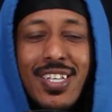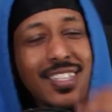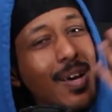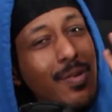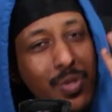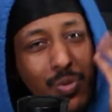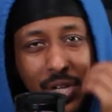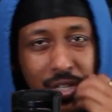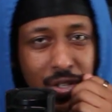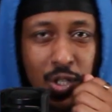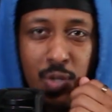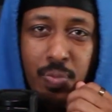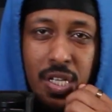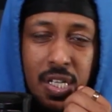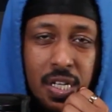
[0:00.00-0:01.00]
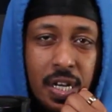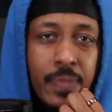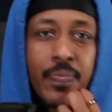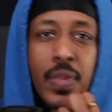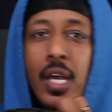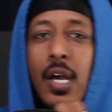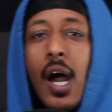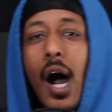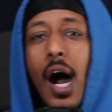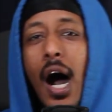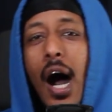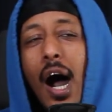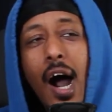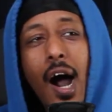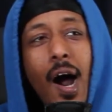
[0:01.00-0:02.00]
that was racist, but you know.
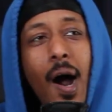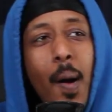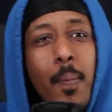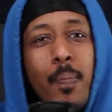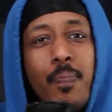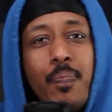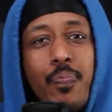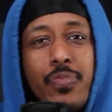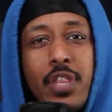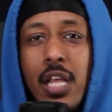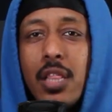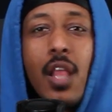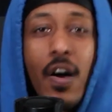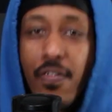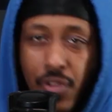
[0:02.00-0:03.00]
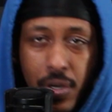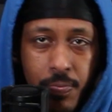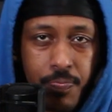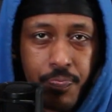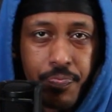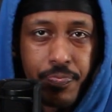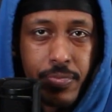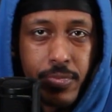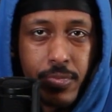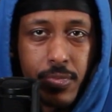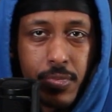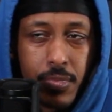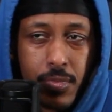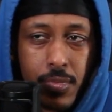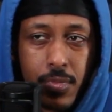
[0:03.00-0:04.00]
They loved him.
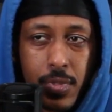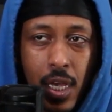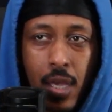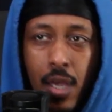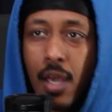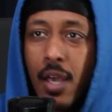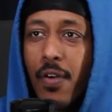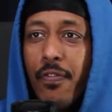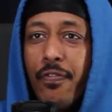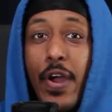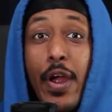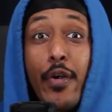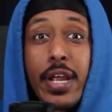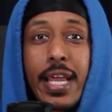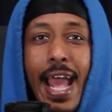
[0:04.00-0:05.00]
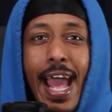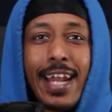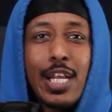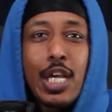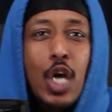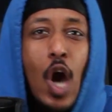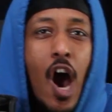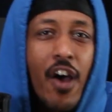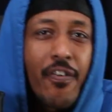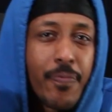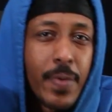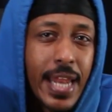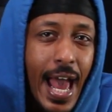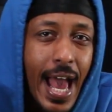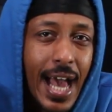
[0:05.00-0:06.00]
Very Andy
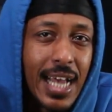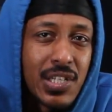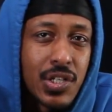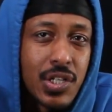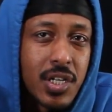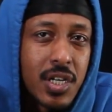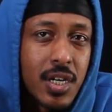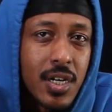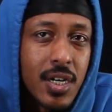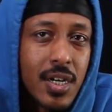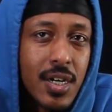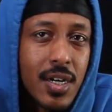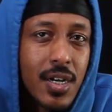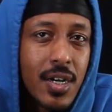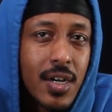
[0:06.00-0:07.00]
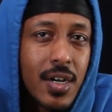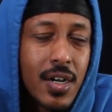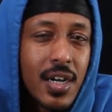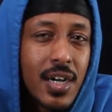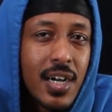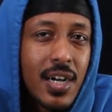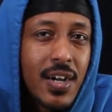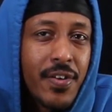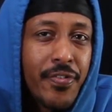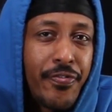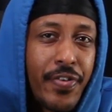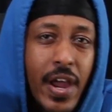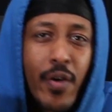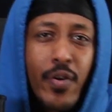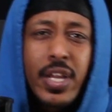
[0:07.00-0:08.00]
Kaufman-esque.
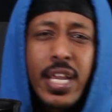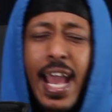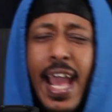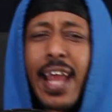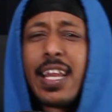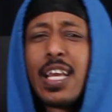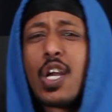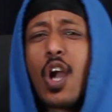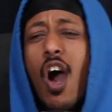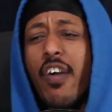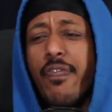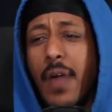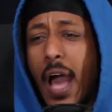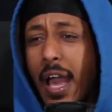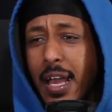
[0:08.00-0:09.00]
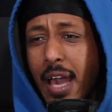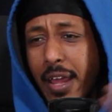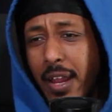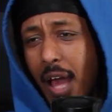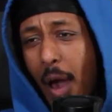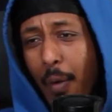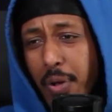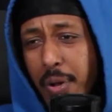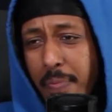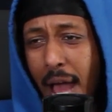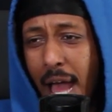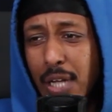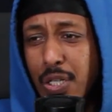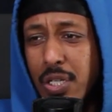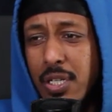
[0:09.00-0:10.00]
Very Andy Kaufman. I would
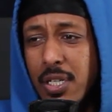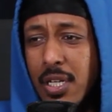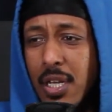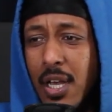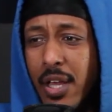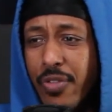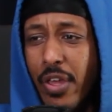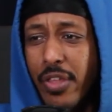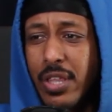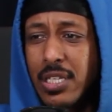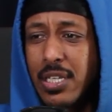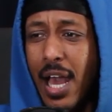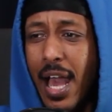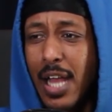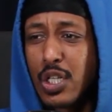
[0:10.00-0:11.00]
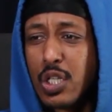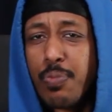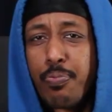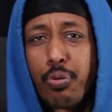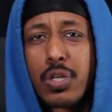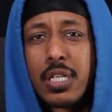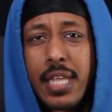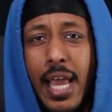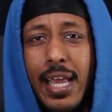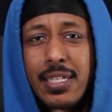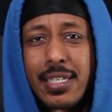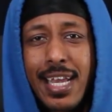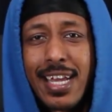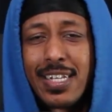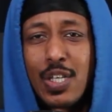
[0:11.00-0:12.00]
imagine that this guy actually
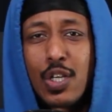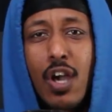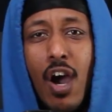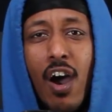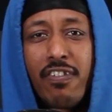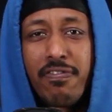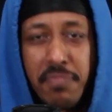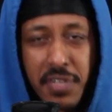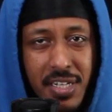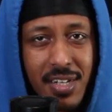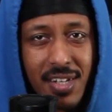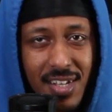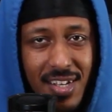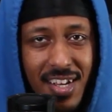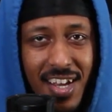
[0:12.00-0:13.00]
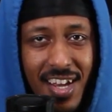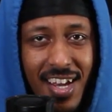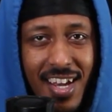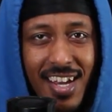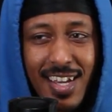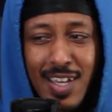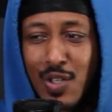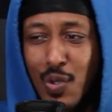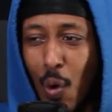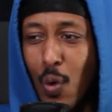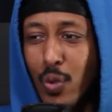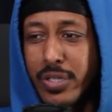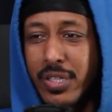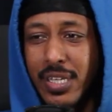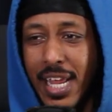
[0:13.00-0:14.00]
predates Andy Kaufman. He's
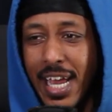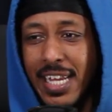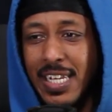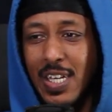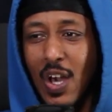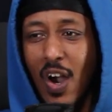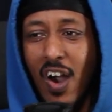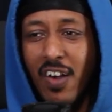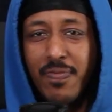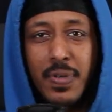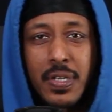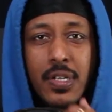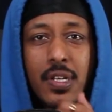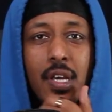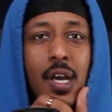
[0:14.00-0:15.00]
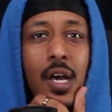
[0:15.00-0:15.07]
older than Andy Kaufman.